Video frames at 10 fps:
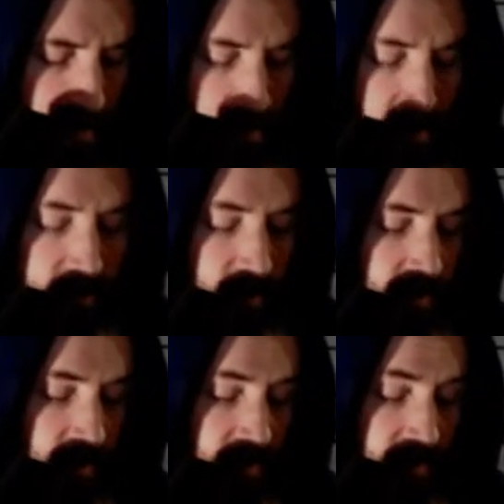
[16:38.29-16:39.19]
We're not too worried
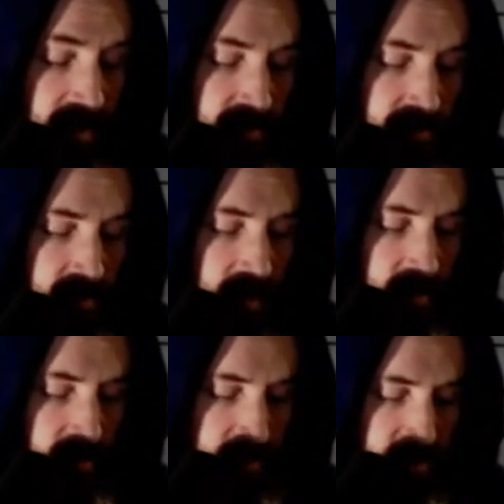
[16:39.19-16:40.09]
about the letters right now.
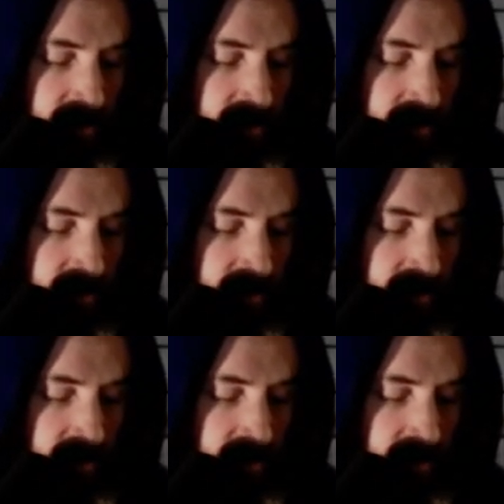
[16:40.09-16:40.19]
We're just going